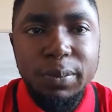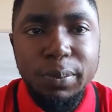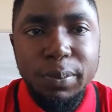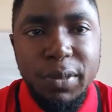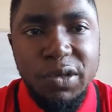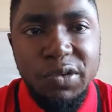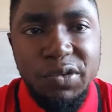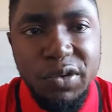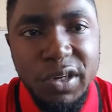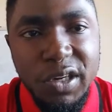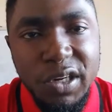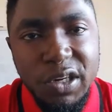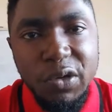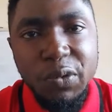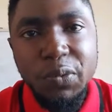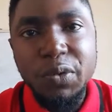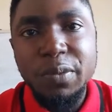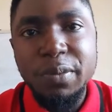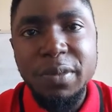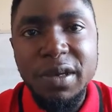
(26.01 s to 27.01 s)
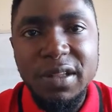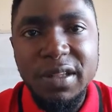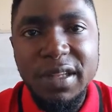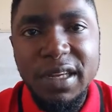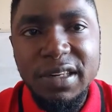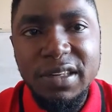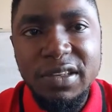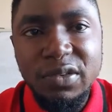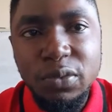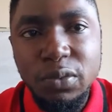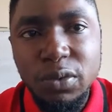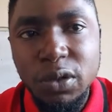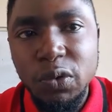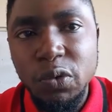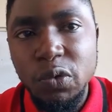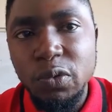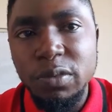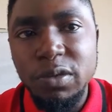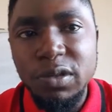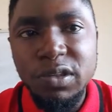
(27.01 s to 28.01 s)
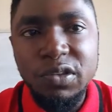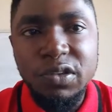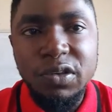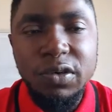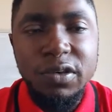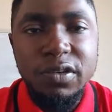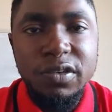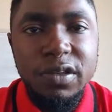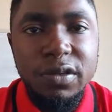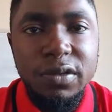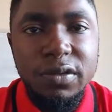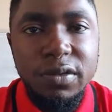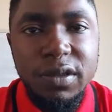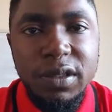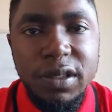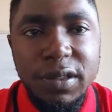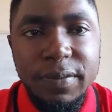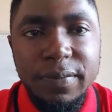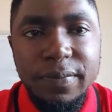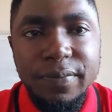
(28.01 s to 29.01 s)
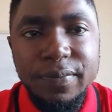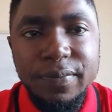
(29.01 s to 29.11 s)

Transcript: Measuring equipment, that is what we'll be discussing today.